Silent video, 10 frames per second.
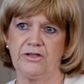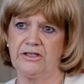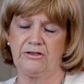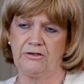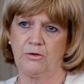they
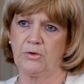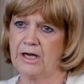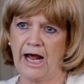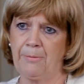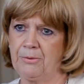didn't know what had
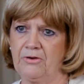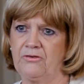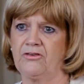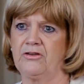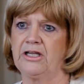
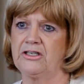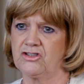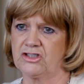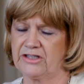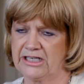happened and
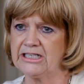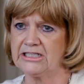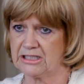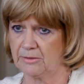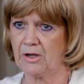they
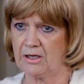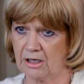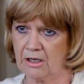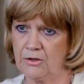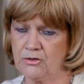needed some kind of
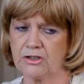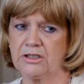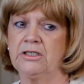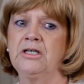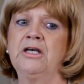
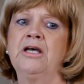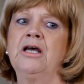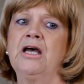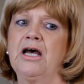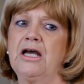closure.
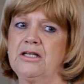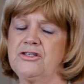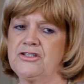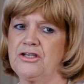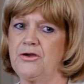And
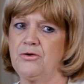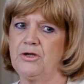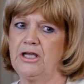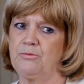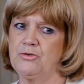so
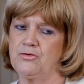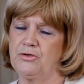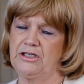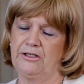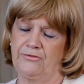it was
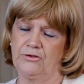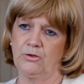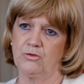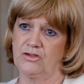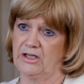really
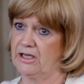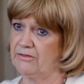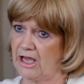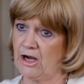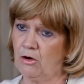difficult to gain
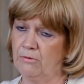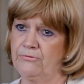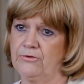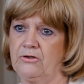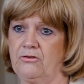their
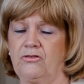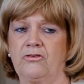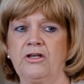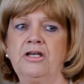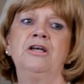
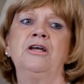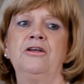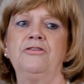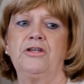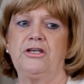confidence.
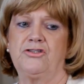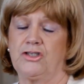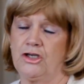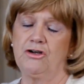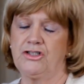The
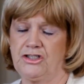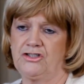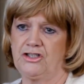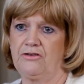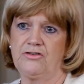security
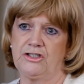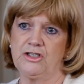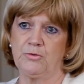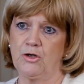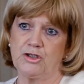
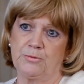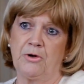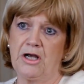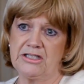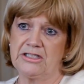services were not
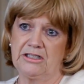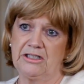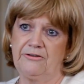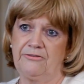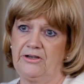
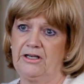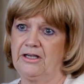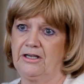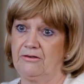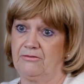surprisingly
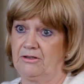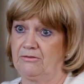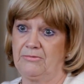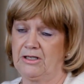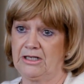feeling
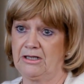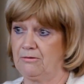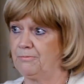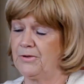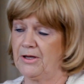a little